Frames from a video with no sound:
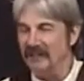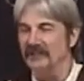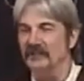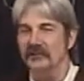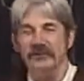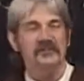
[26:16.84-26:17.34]

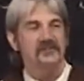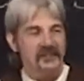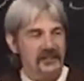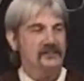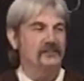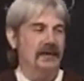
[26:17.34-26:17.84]
Blessed are the
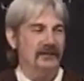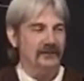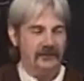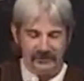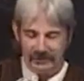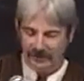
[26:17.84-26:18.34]

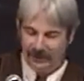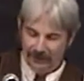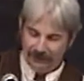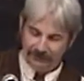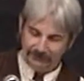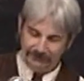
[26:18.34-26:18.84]
cheesemakers, and
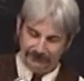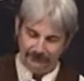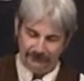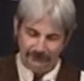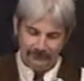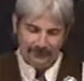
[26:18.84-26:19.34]

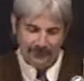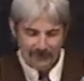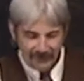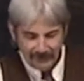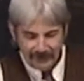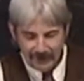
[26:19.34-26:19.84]

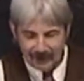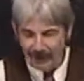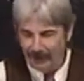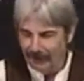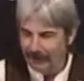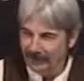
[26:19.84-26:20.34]

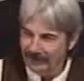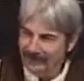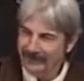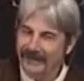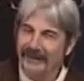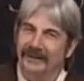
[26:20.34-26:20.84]
uh,
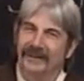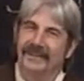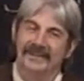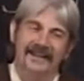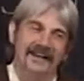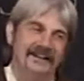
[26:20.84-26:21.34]
that
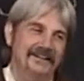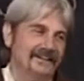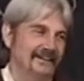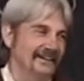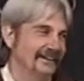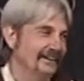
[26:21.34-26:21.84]

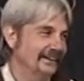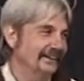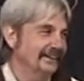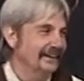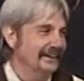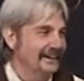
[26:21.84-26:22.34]
that
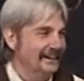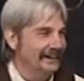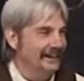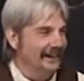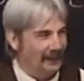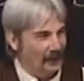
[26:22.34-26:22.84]

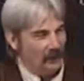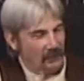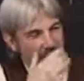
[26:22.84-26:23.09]
uh, uh,